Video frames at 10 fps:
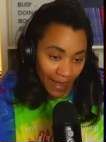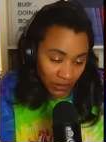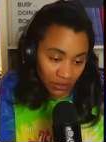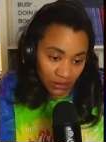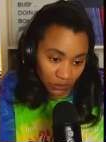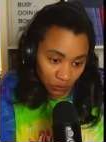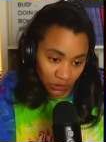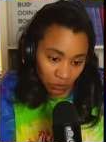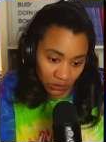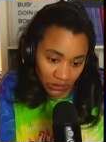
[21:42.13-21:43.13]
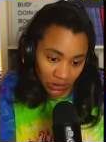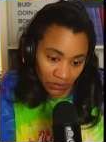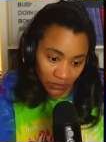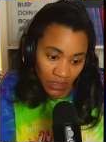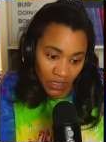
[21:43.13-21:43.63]
this was
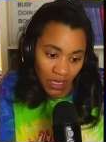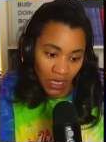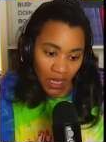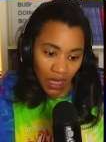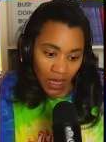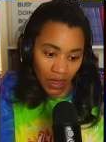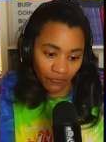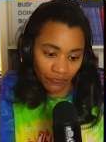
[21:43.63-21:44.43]
received. Given